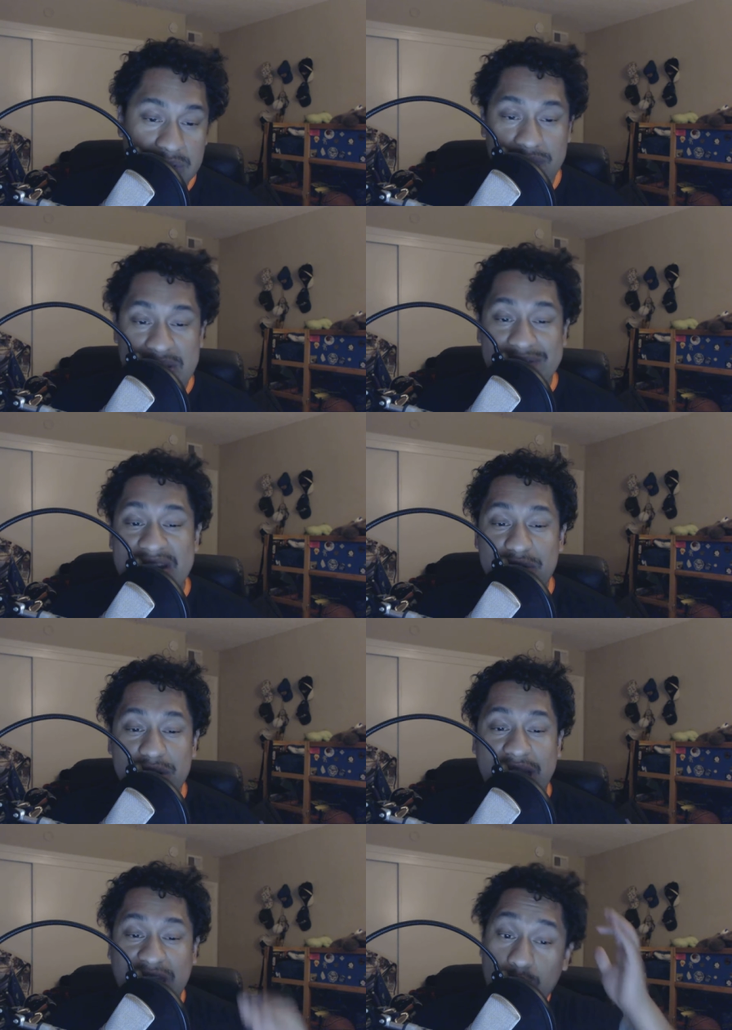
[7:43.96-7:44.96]
So if you, even if you
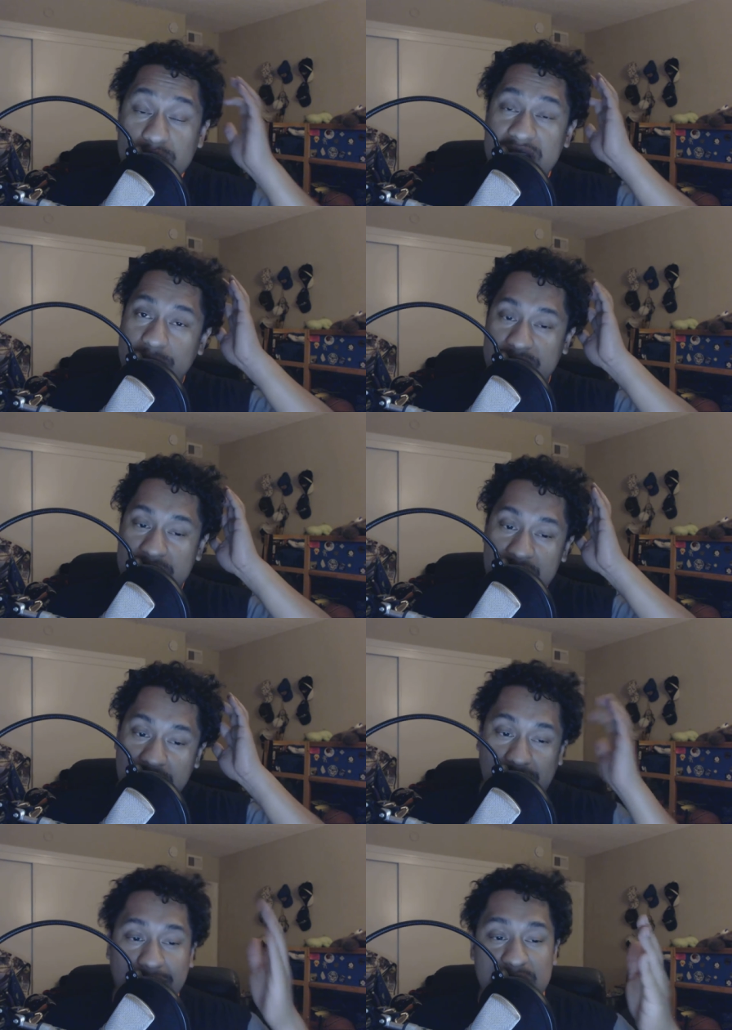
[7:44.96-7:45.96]
look at those numbers,
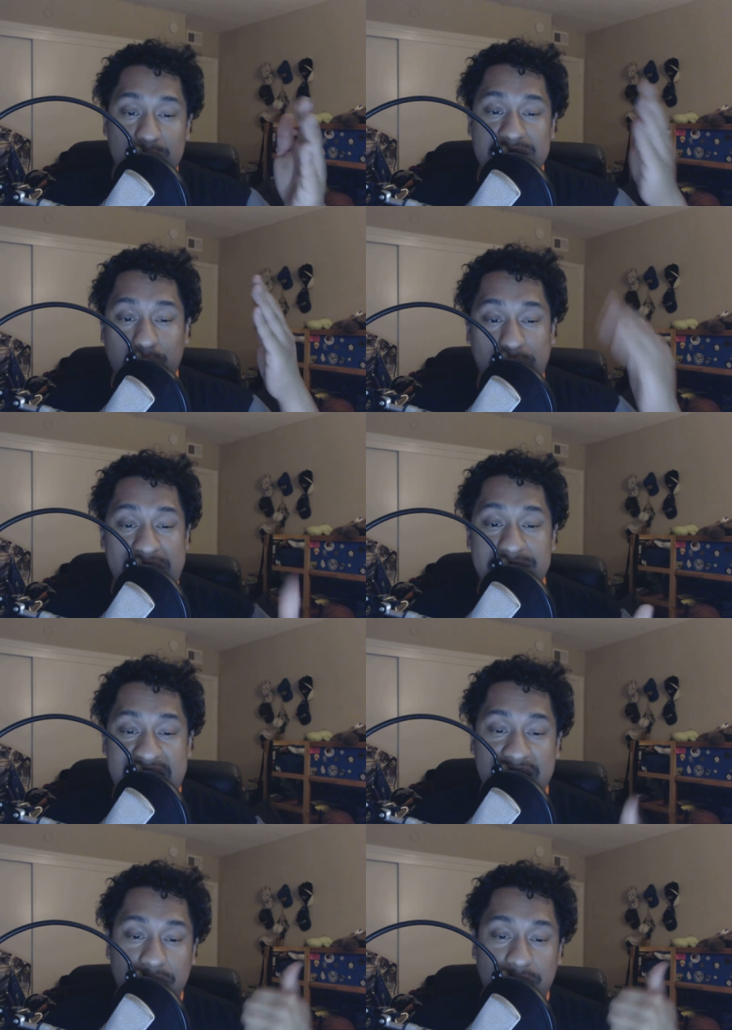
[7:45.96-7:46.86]
the longest ones the Rams had,